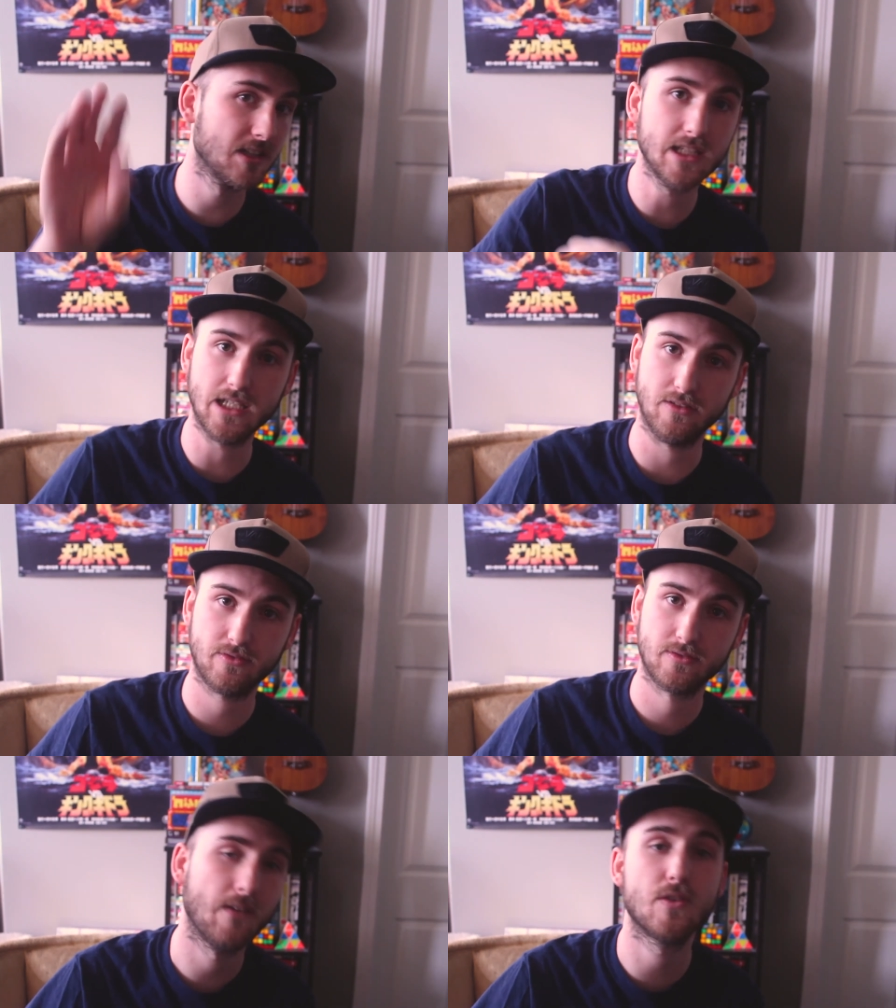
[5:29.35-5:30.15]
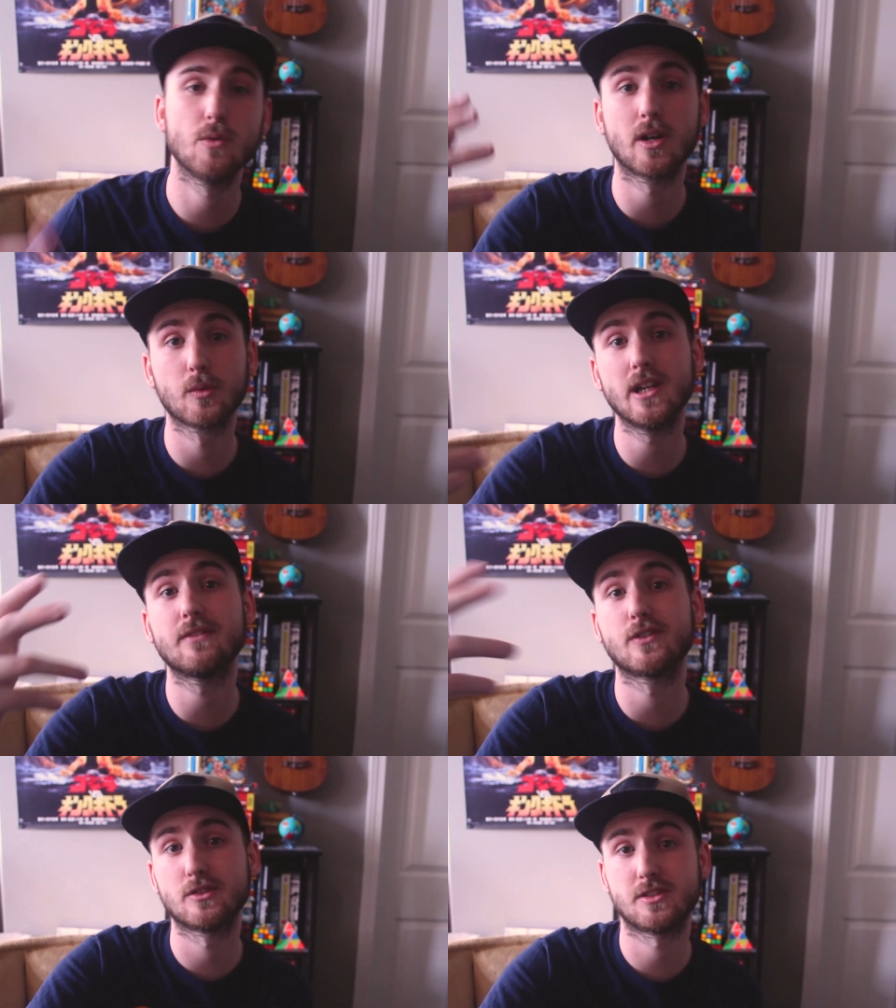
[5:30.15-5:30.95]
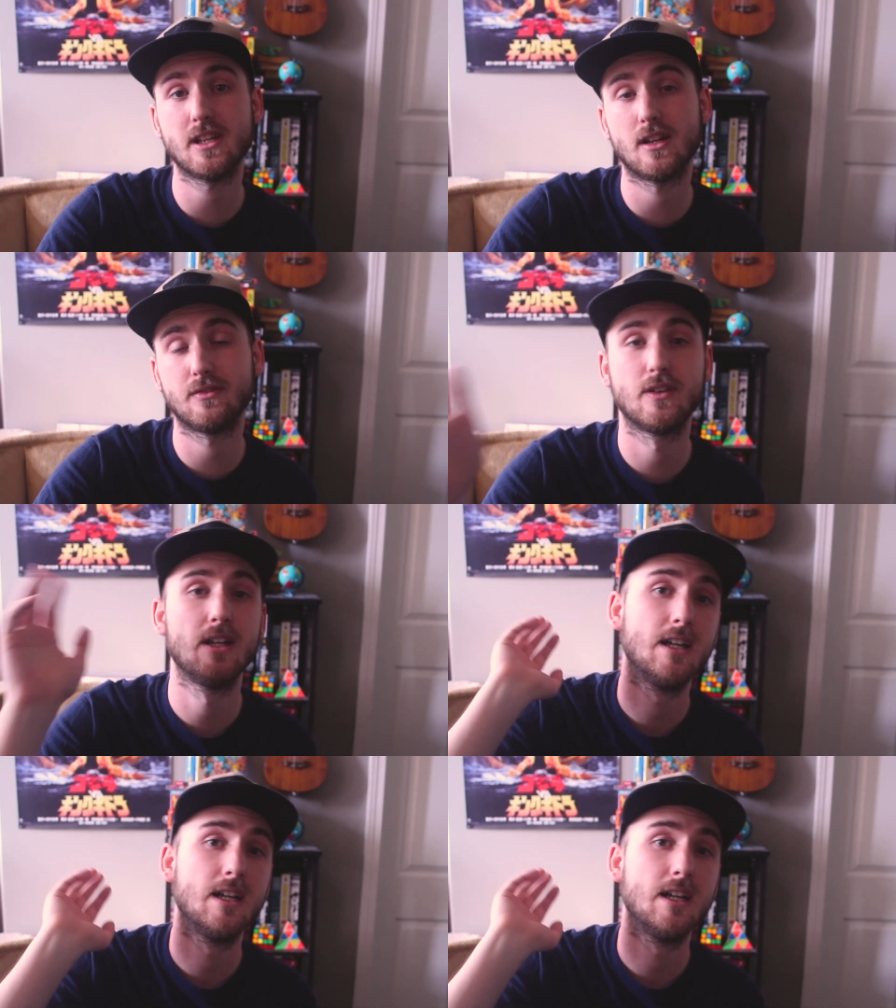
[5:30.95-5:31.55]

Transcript: then leave. If you want to read it for yourself,